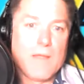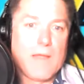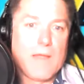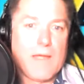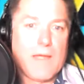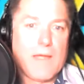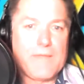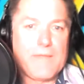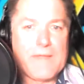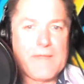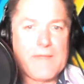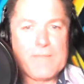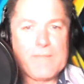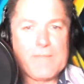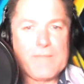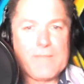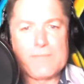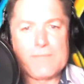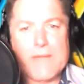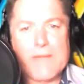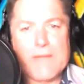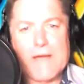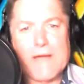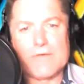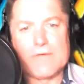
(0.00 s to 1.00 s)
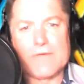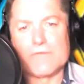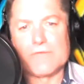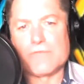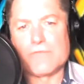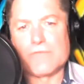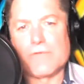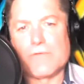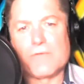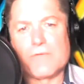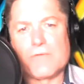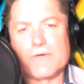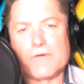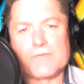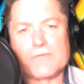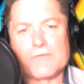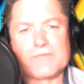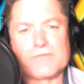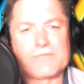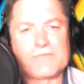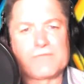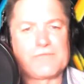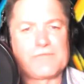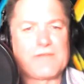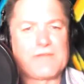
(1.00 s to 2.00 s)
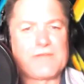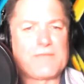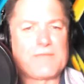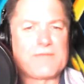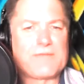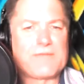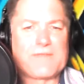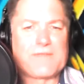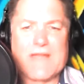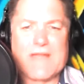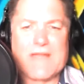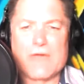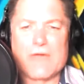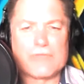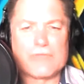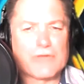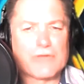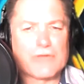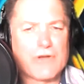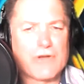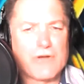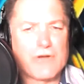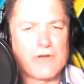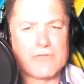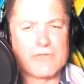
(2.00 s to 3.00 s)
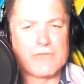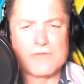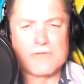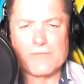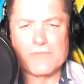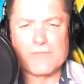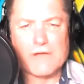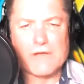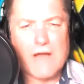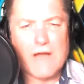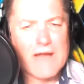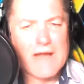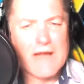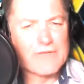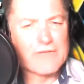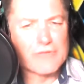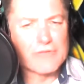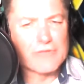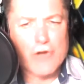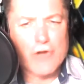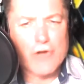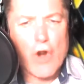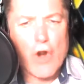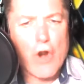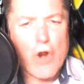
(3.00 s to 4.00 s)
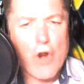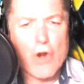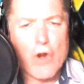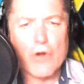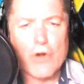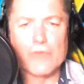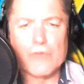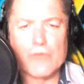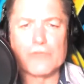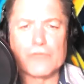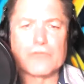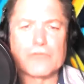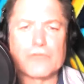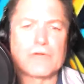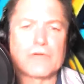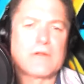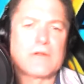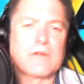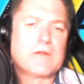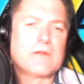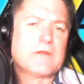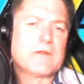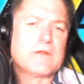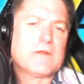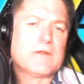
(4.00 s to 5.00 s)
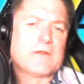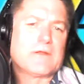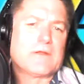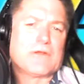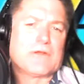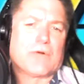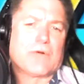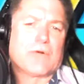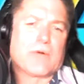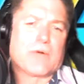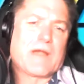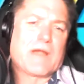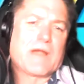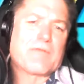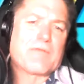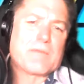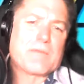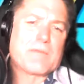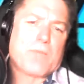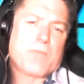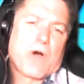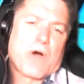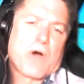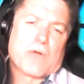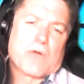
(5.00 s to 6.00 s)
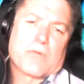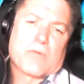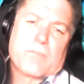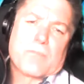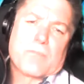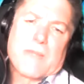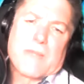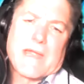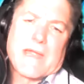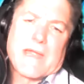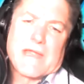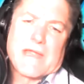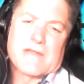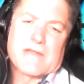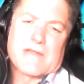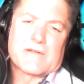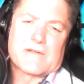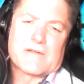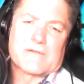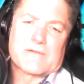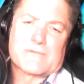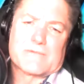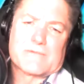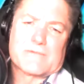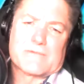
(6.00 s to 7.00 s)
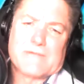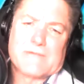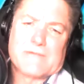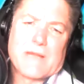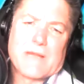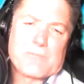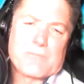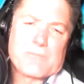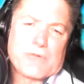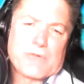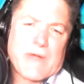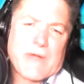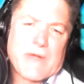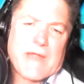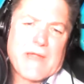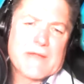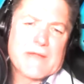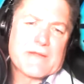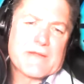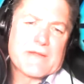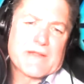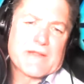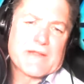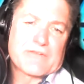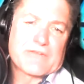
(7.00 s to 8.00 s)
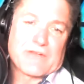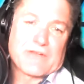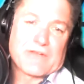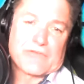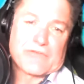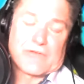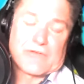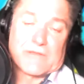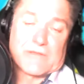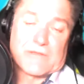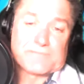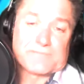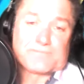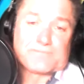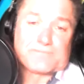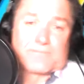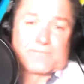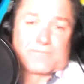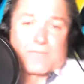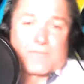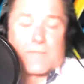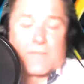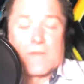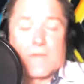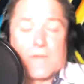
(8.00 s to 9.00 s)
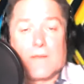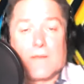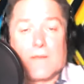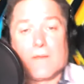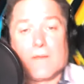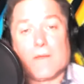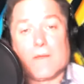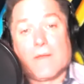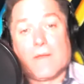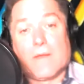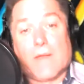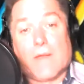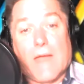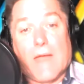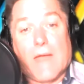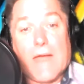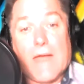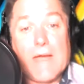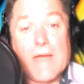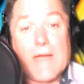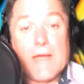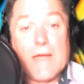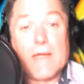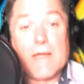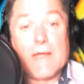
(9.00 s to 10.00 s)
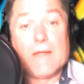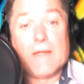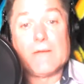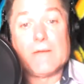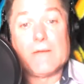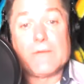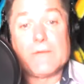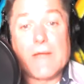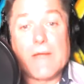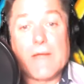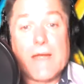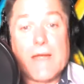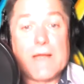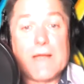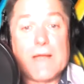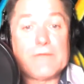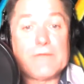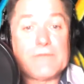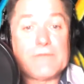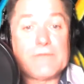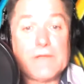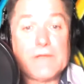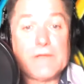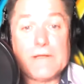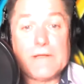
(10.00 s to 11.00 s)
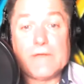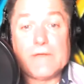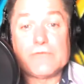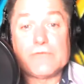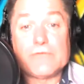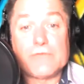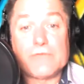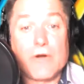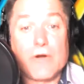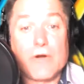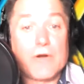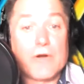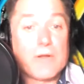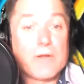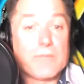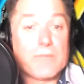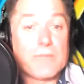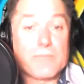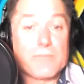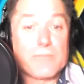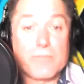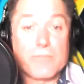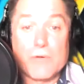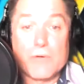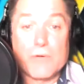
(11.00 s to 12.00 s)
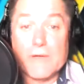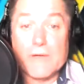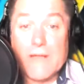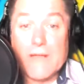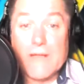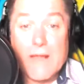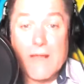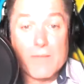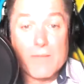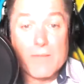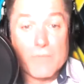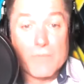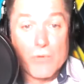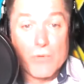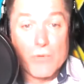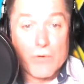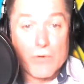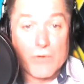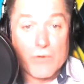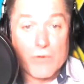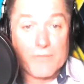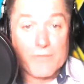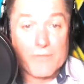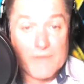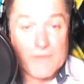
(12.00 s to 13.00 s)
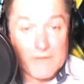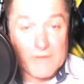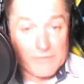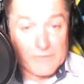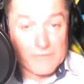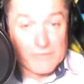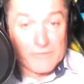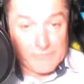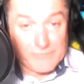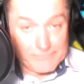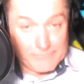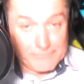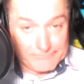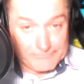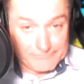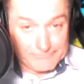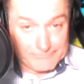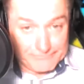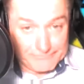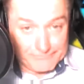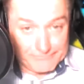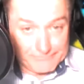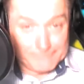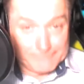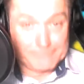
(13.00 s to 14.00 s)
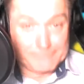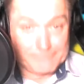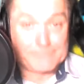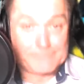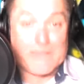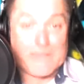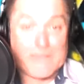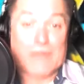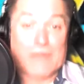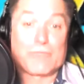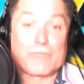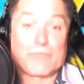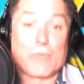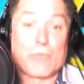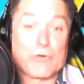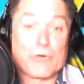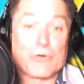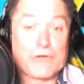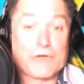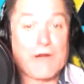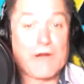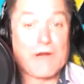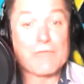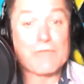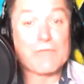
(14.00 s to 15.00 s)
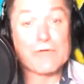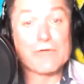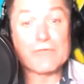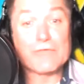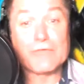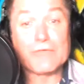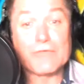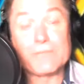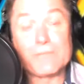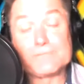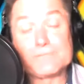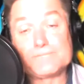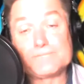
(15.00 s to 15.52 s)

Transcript: And they made patterns for over 7,000 different kinds of cars, you know, every model, make, upgrade, etc. And as he started putting out more of these dashboard covers,